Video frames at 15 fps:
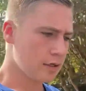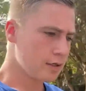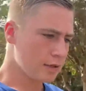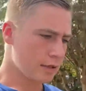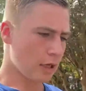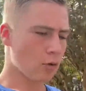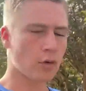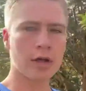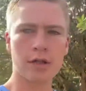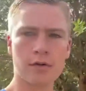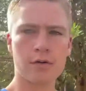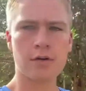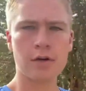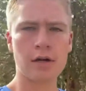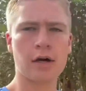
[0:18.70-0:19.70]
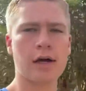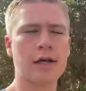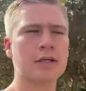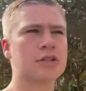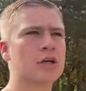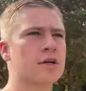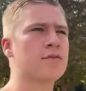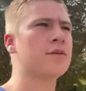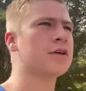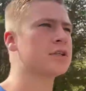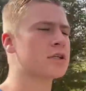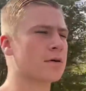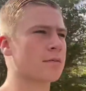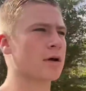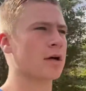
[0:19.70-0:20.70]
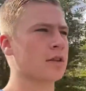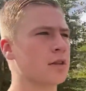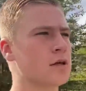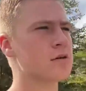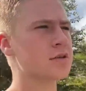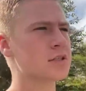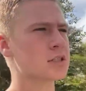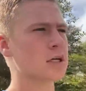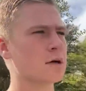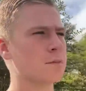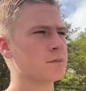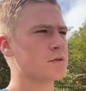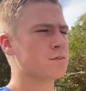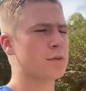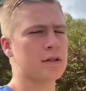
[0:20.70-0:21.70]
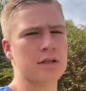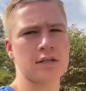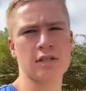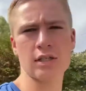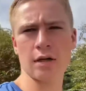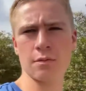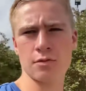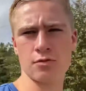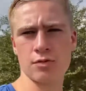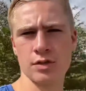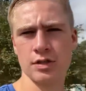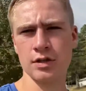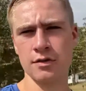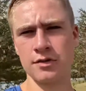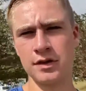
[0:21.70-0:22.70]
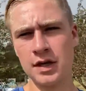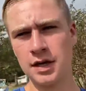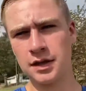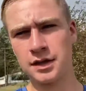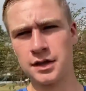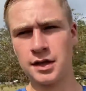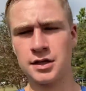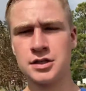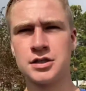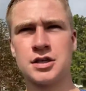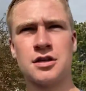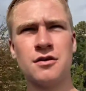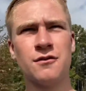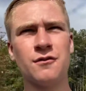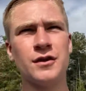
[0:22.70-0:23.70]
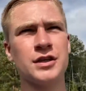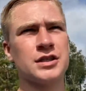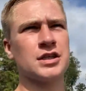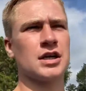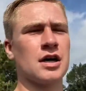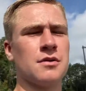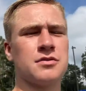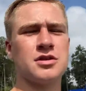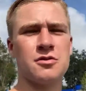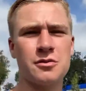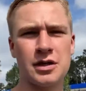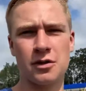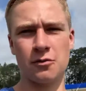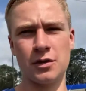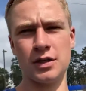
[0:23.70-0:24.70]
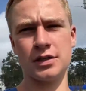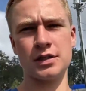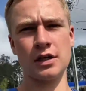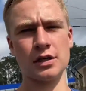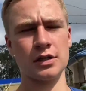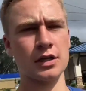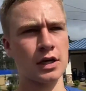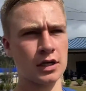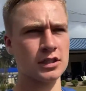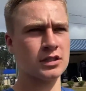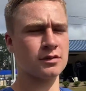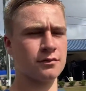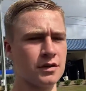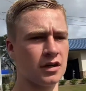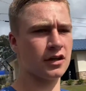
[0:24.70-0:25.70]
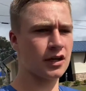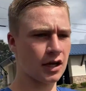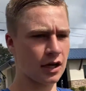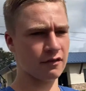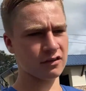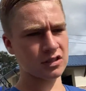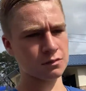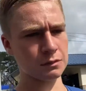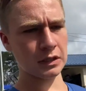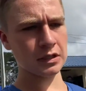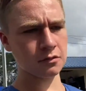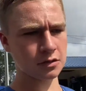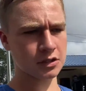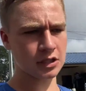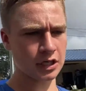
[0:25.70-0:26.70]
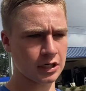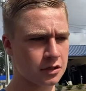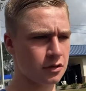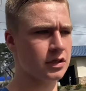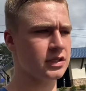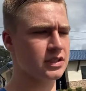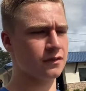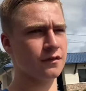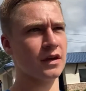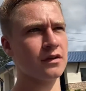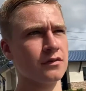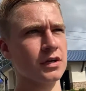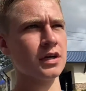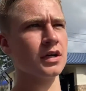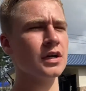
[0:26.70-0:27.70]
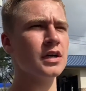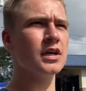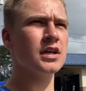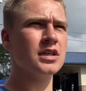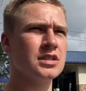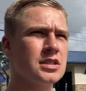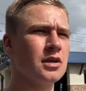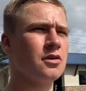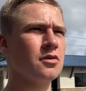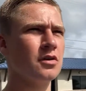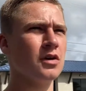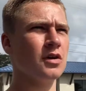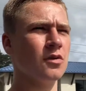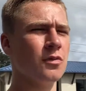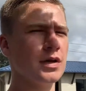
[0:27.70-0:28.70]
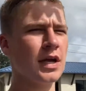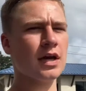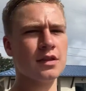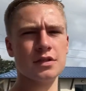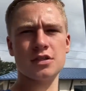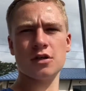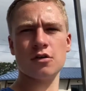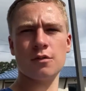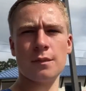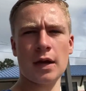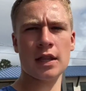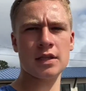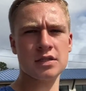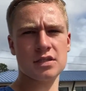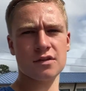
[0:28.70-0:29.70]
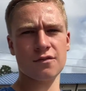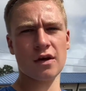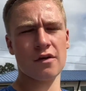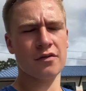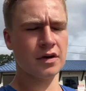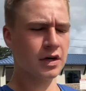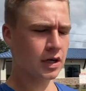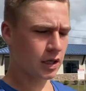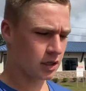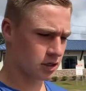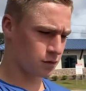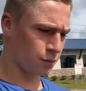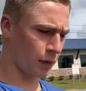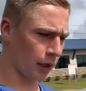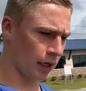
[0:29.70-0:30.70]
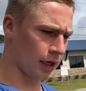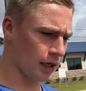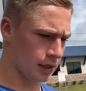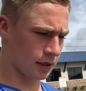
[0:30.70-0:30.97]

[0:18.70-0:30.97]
they went and tried to finish up cutting those stumps, but the stumps were so thick that they just couldn't finish it up. So Rick went and talked to the customer and kind of explained that we were trying to do it as a favor. So we got the total balance of $500 paid.